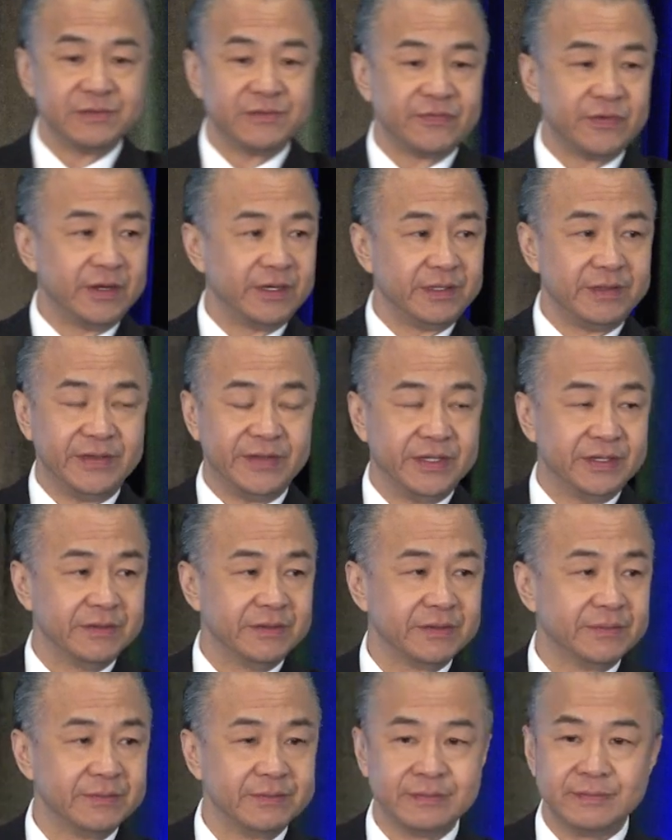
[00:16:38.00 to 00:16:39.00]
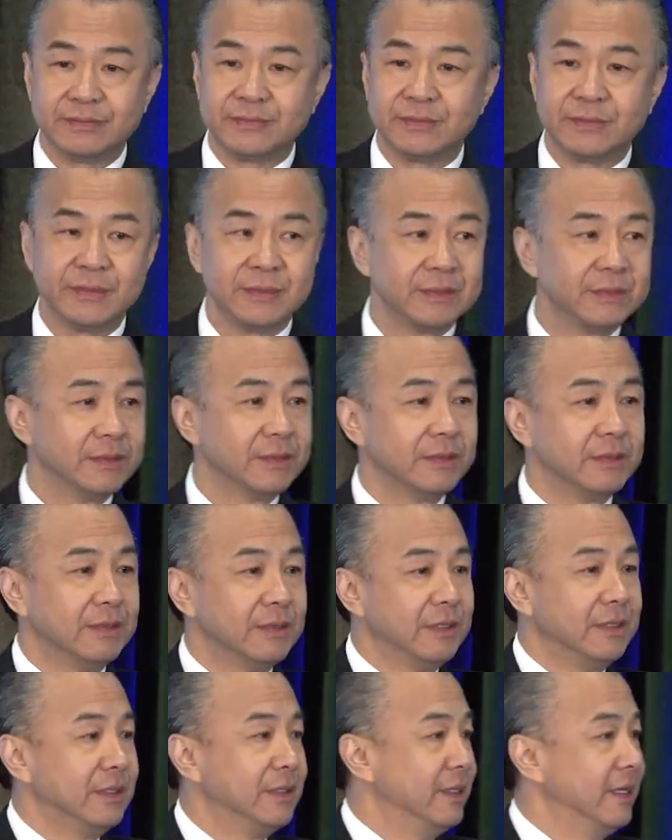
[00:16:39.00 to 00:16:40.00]
in front of you,
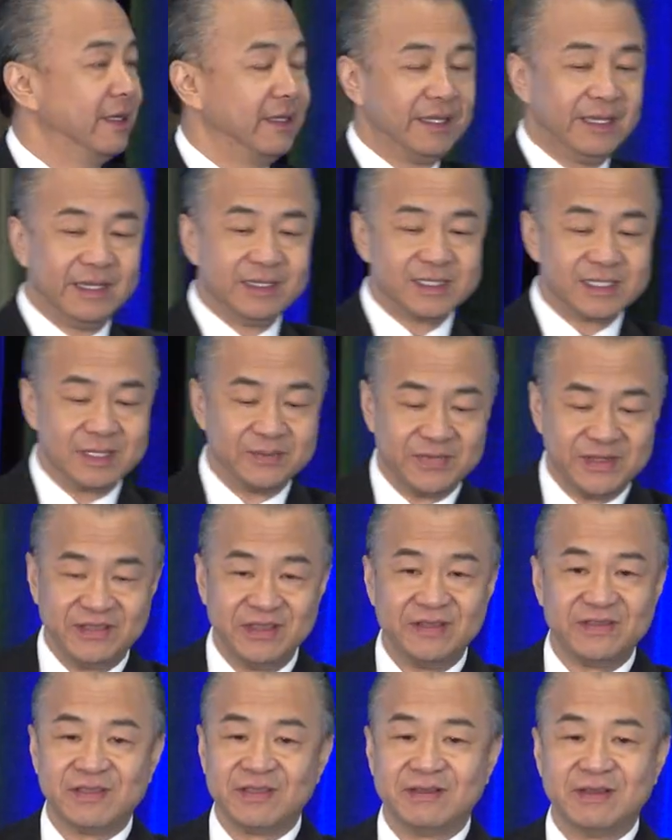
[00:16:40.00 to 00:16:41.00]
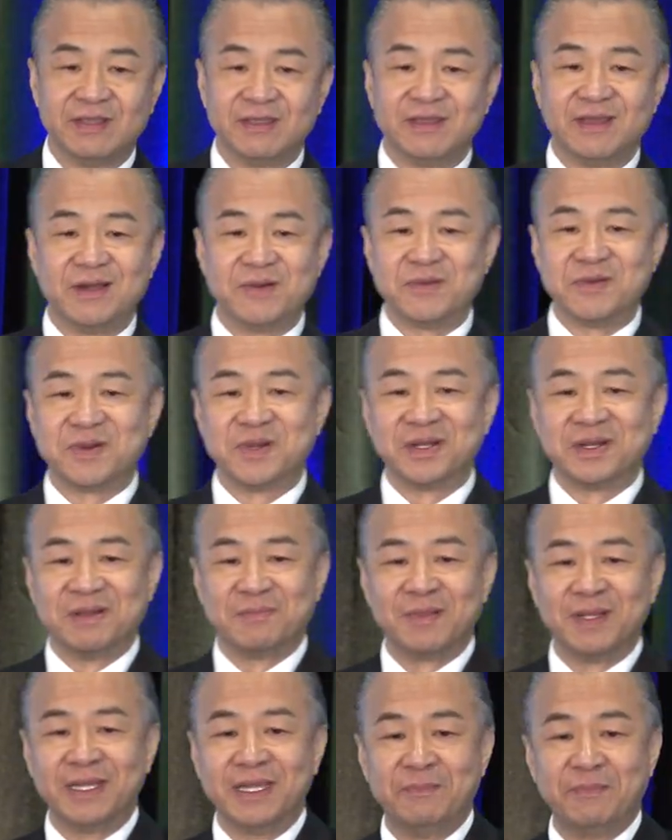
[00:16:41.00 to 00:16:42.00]
I think some of you thought, thought we were going
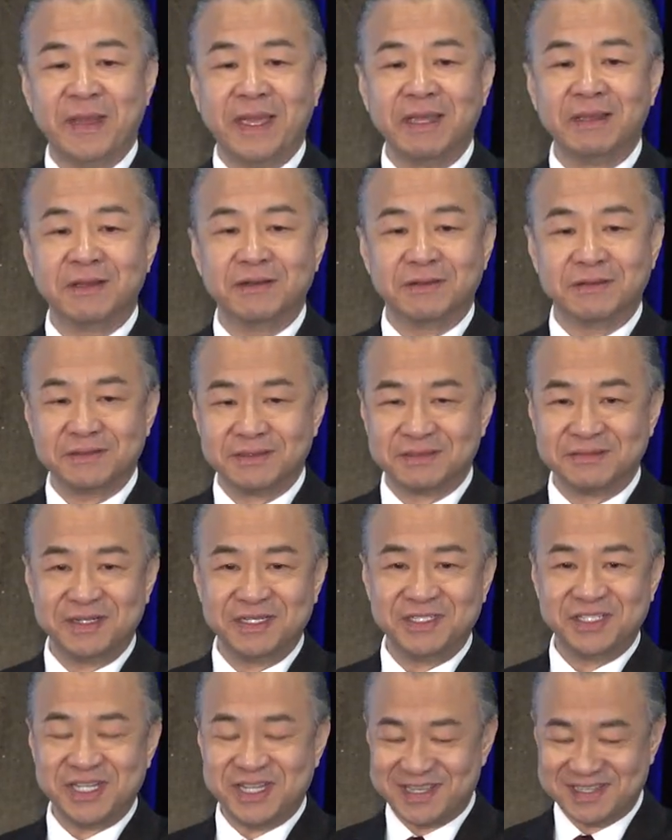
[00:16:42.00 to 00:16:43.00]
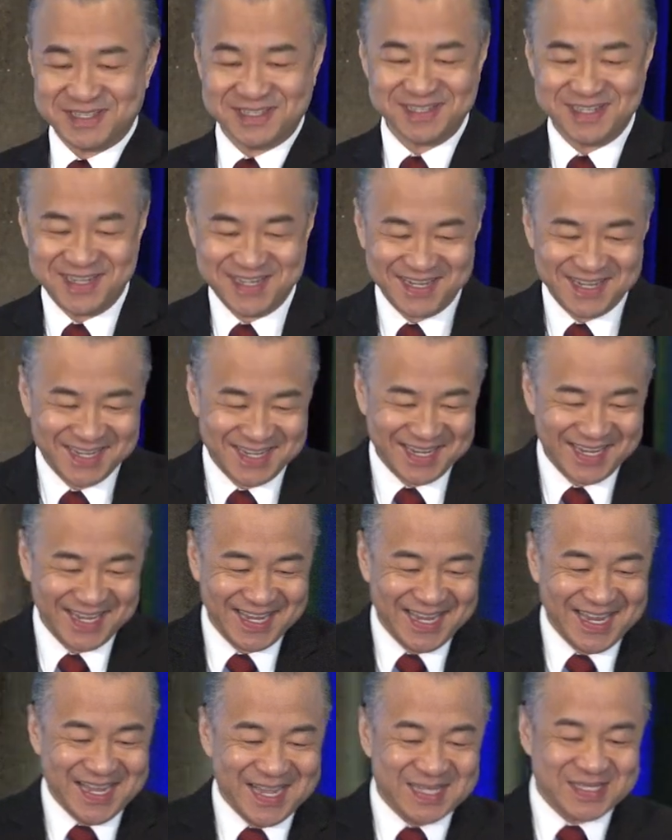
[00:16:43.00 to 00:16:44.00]
to play bingo, right Jazz?
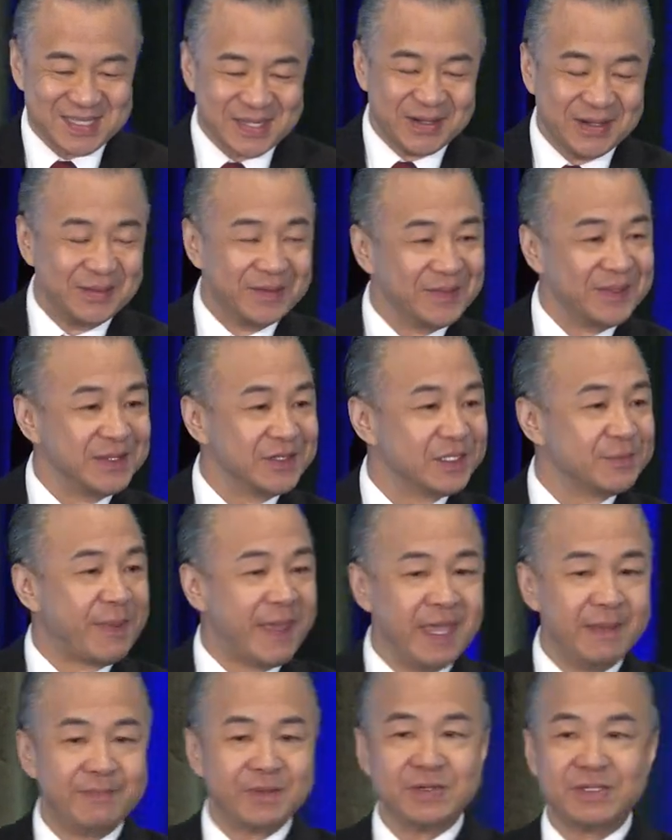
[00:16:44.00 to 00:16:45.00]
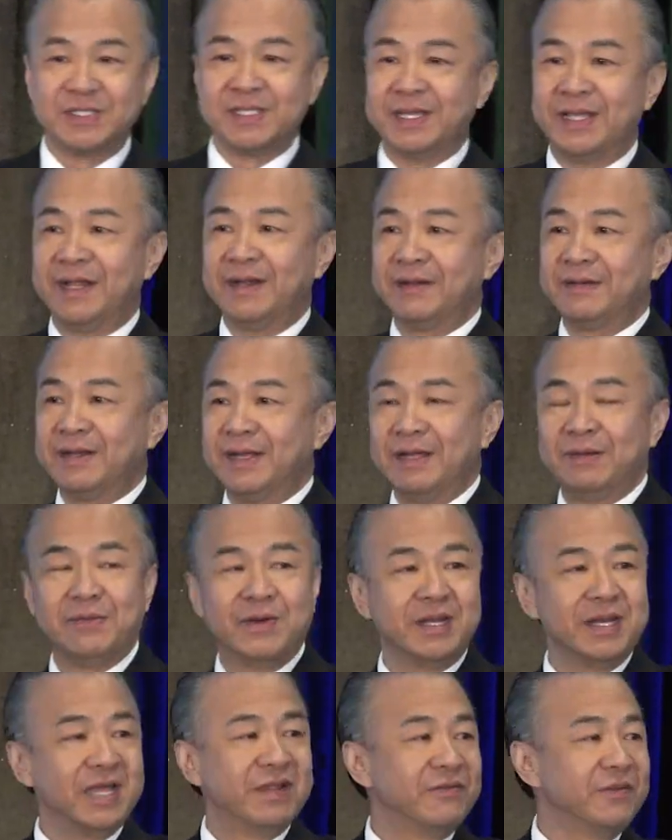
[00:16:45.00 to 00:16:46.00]
Yes. So there's papers there. I
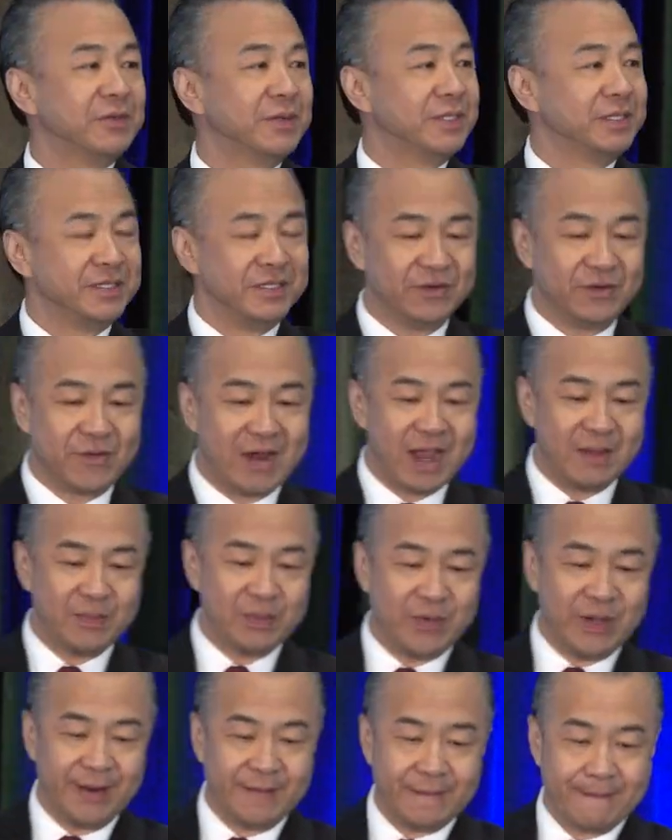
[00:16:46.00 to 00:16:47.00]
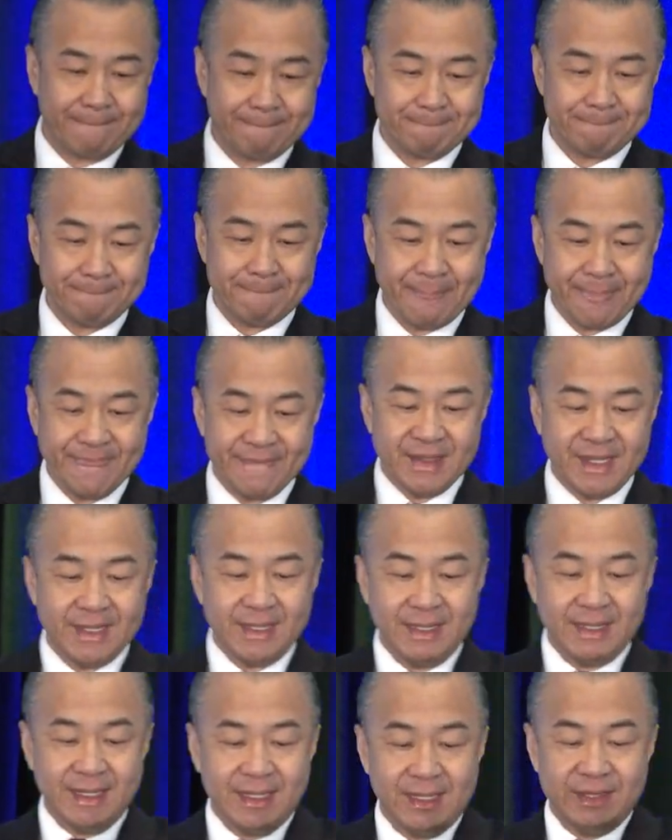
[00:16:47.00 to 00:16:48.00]
want everyone to grab one.
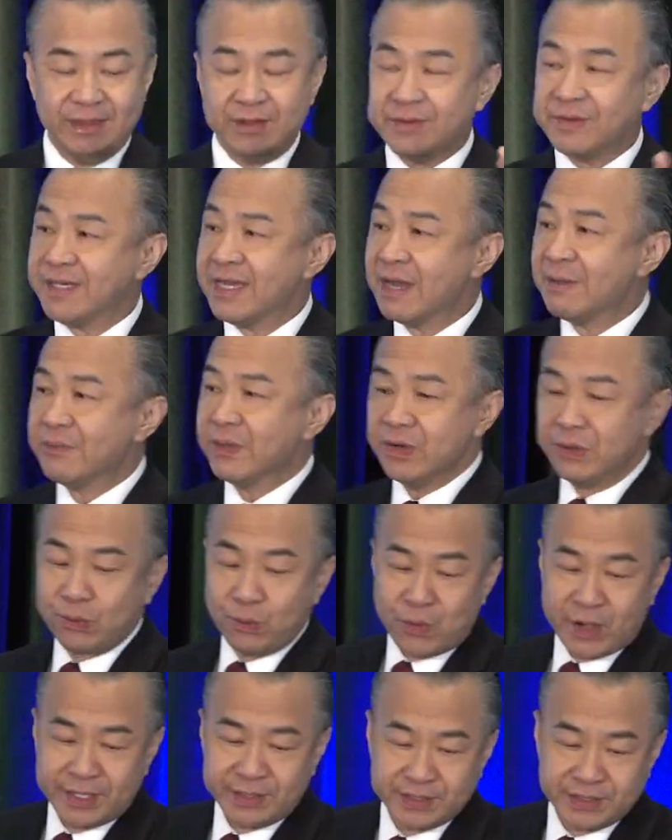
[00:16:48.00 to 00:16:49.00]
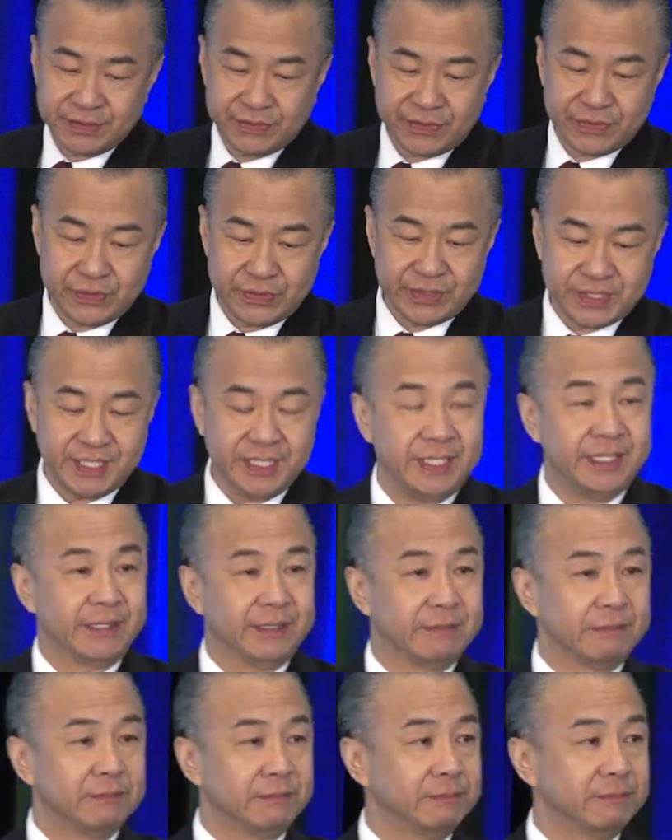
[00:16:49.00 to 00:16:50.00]
They're numbered 1 to 13.